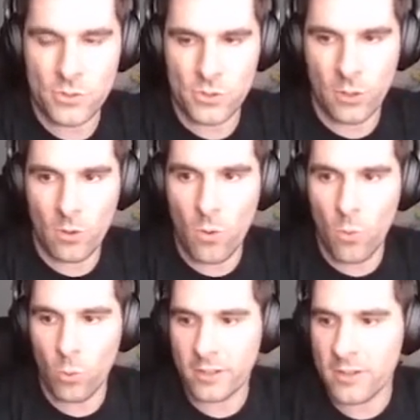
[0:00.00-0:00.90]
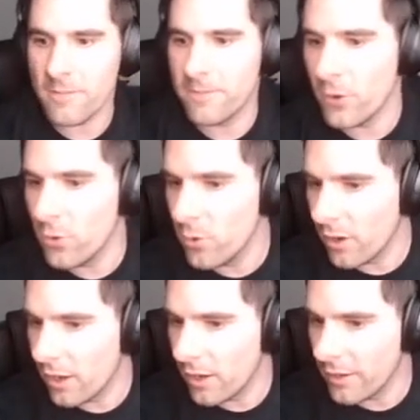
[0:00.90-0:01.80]
So we're gonna vote
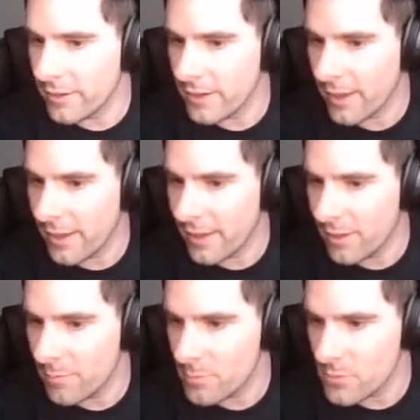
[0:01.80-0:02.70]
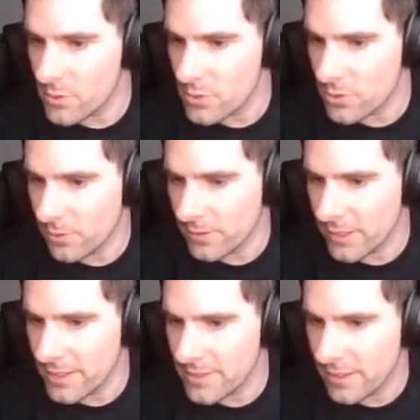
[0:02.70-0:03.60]
on Shovel Knight.